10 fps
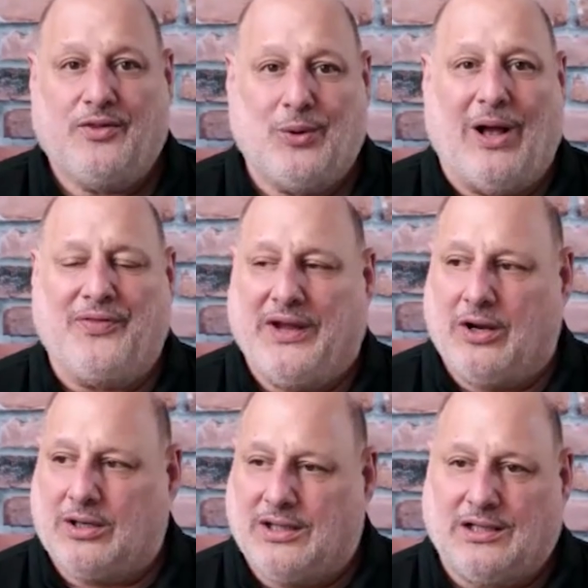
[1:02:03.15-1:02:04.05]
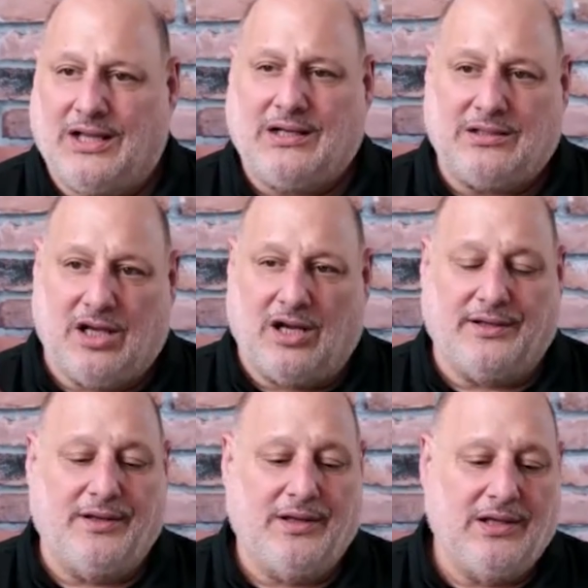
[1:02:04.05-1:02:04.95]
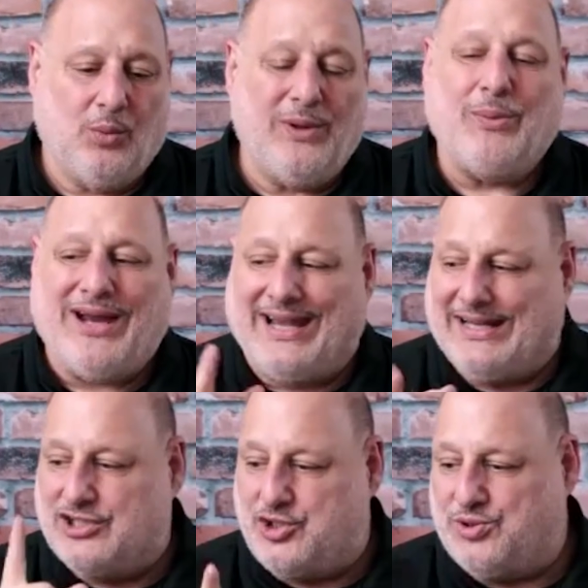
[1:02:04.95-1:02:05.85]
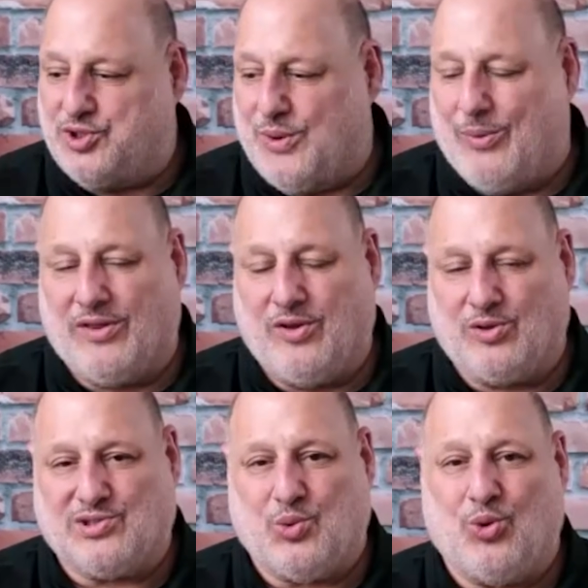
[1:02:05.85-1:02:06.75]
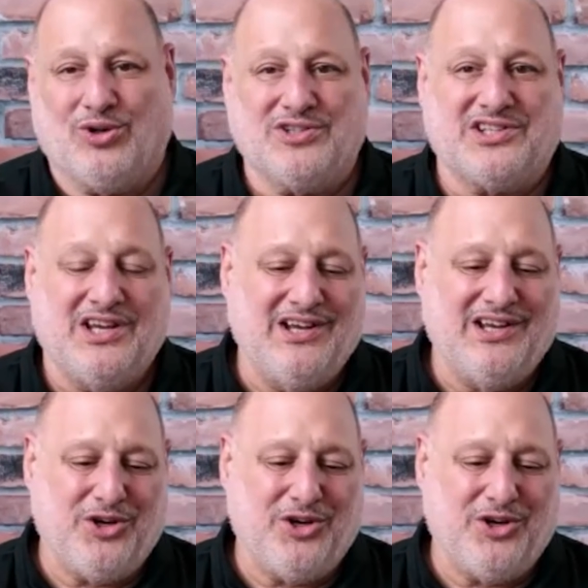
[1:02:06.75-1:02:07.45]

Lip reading: You're out there, click, click, done. We got to get you two on one of those tours.